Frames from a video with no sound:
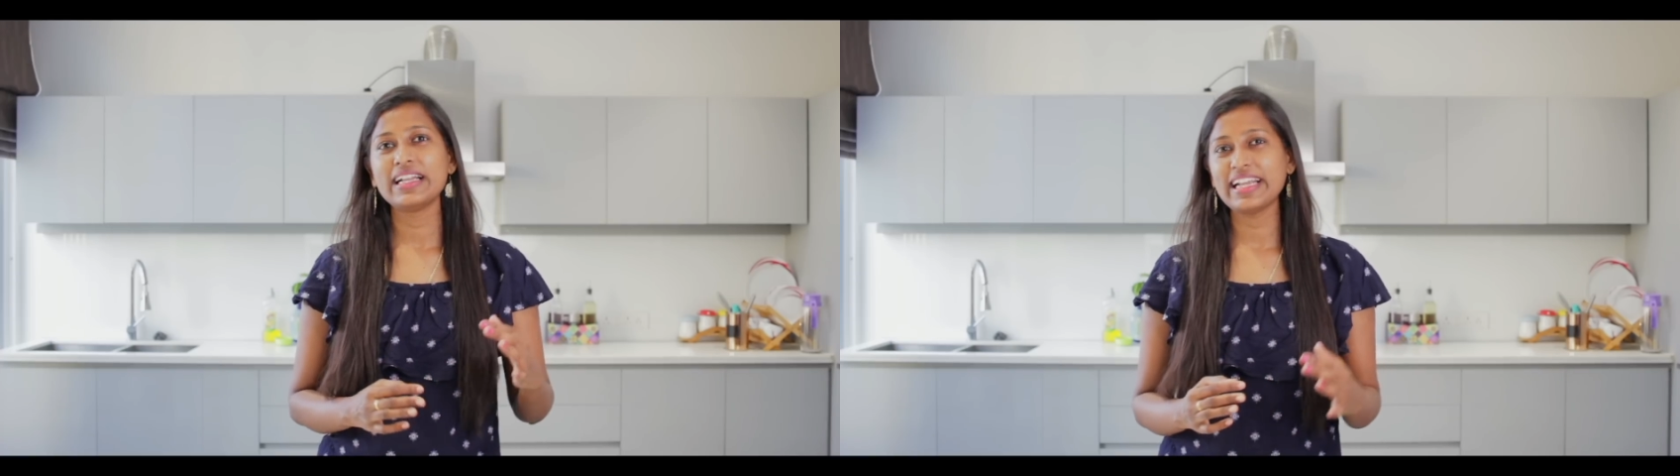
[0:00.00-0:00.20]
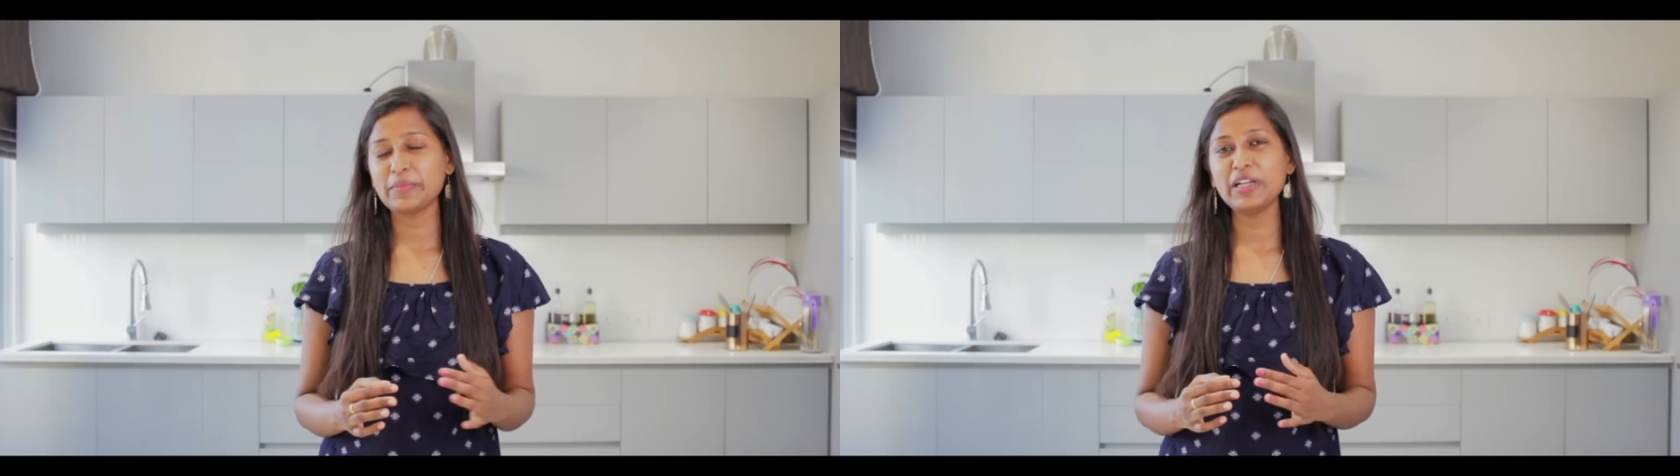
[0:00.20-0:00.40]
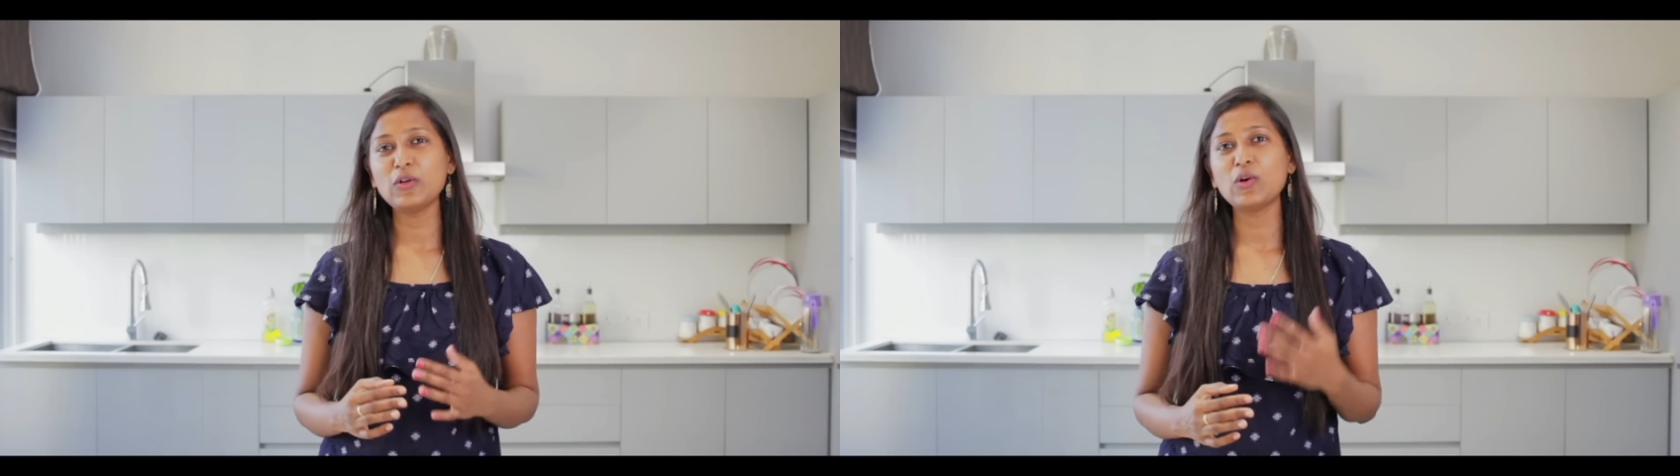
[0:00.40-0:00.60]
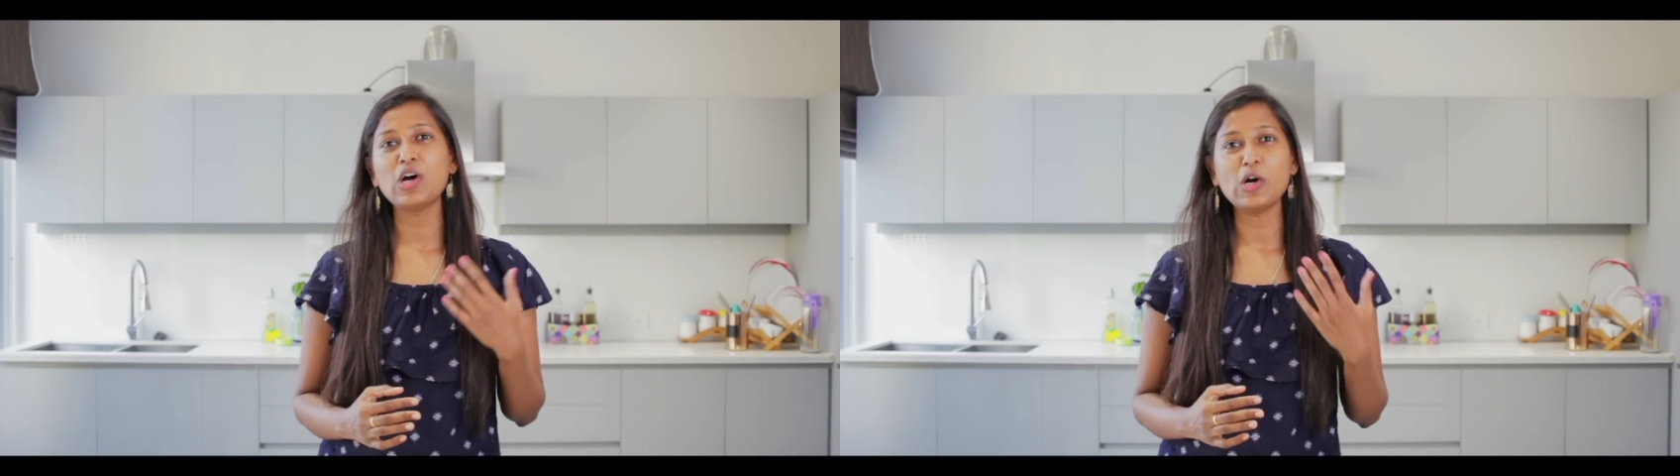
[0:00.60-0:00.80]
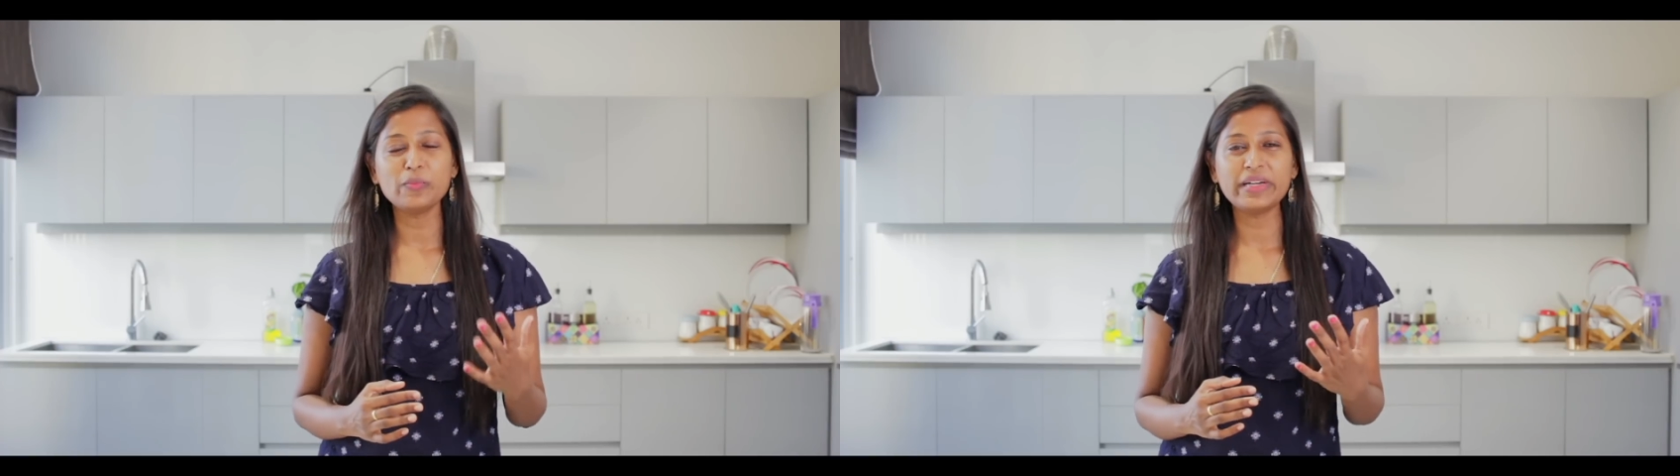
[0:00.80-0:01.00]
Let me know
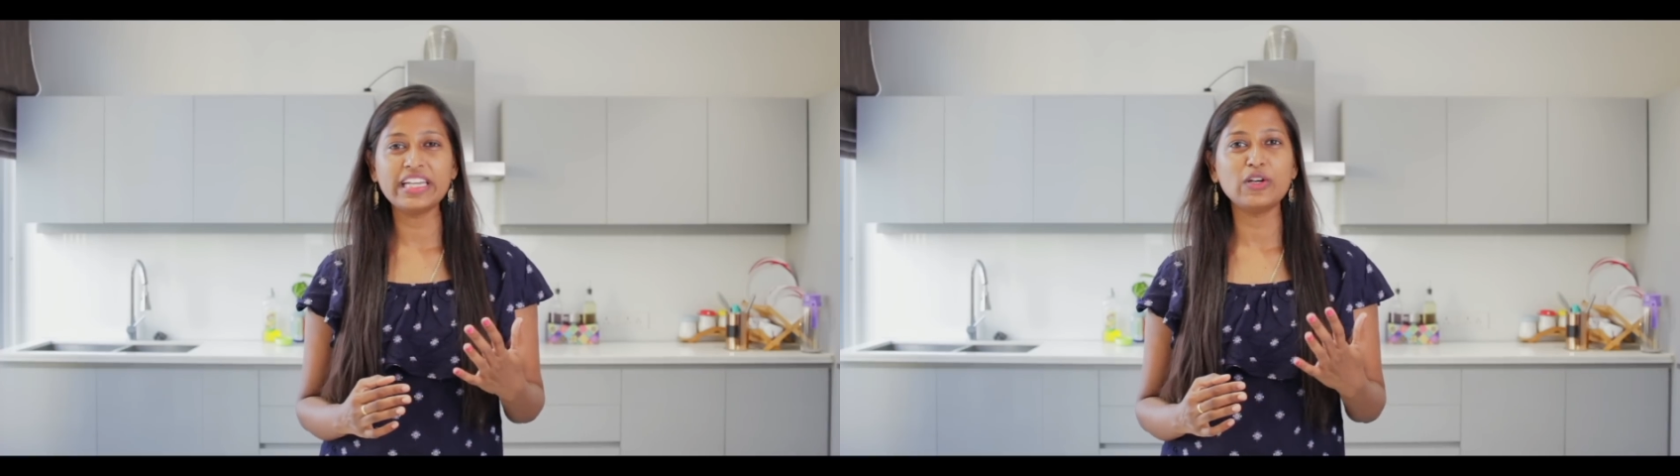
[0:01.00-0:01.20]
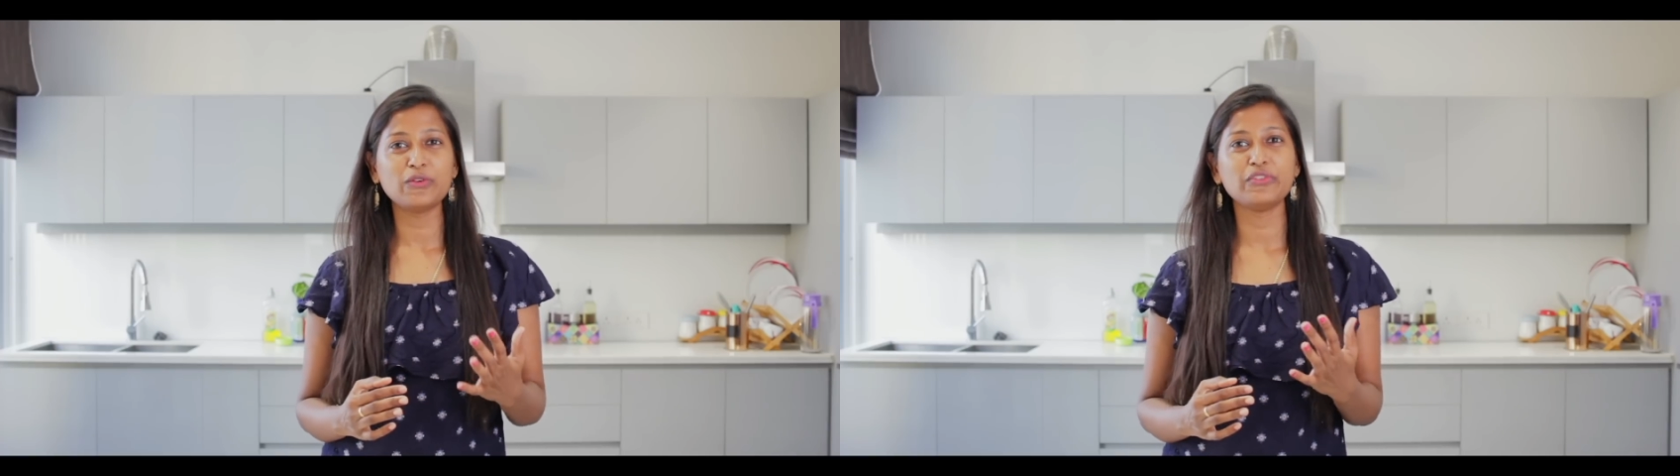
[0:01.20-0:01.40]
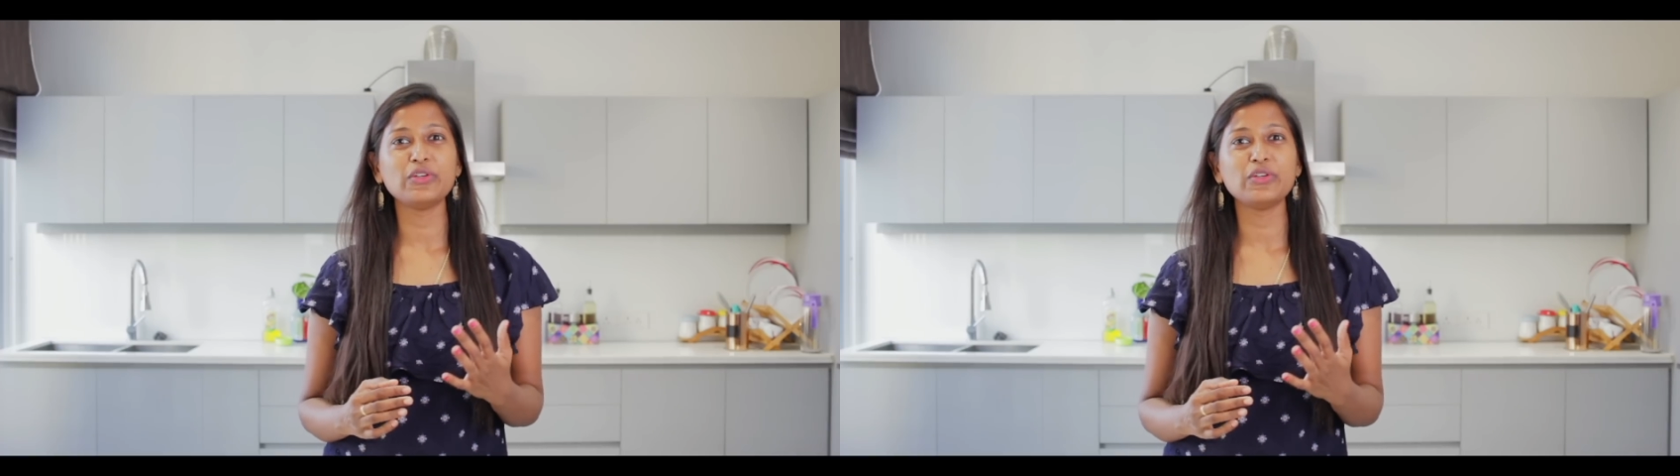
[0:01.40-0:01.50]
how many of